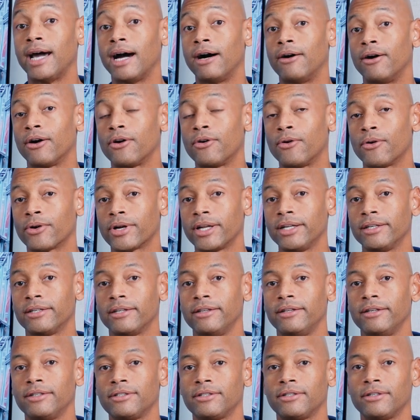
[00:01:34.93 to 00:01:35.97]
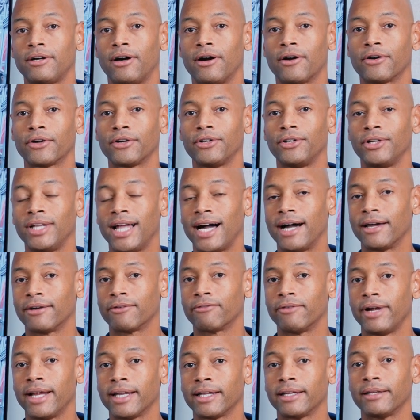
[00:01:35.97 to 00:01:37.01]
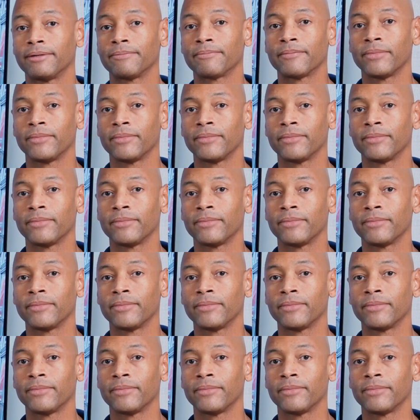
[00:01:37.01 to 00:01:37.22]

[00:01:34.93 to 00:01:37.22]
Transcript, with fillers: Now, according to this article on Reddit,